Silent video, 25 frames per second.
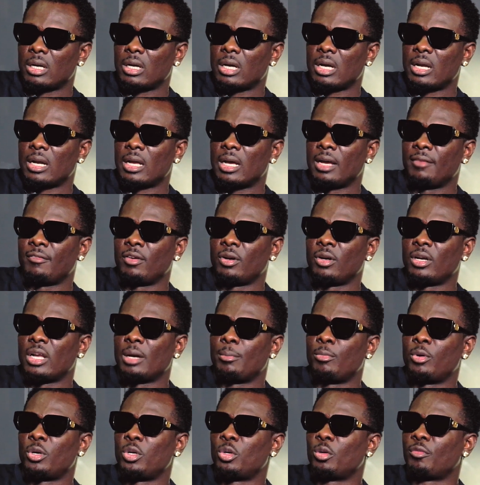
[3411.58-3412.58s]
and I have another
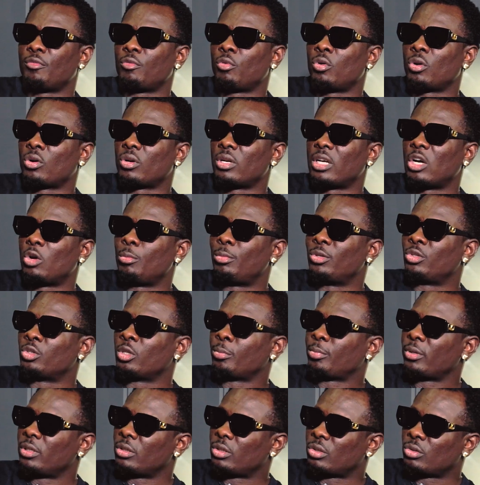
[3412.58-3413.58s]
body of work that will be
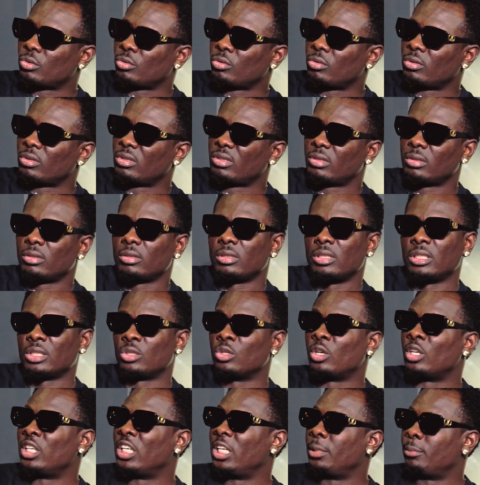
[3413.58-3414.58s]
dropping soon. It's
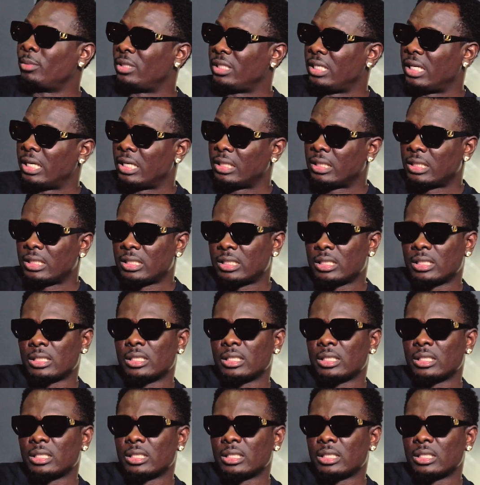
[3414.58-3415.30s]
not named yet.